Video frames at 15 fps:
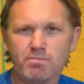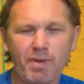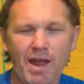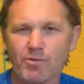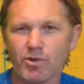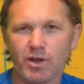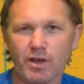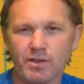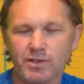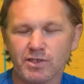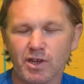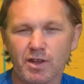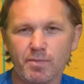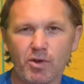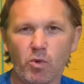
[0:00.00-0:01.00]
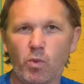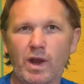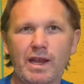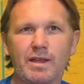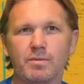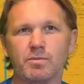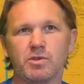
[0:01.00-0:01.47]
Barrett and Sonny Bill
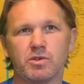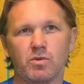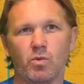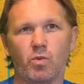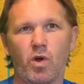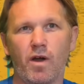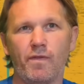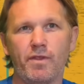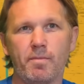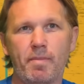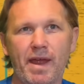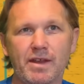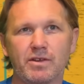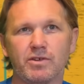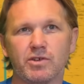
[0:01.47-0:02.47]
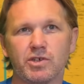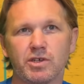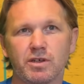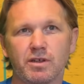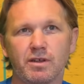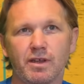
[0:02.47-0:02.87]
Williams were on the bench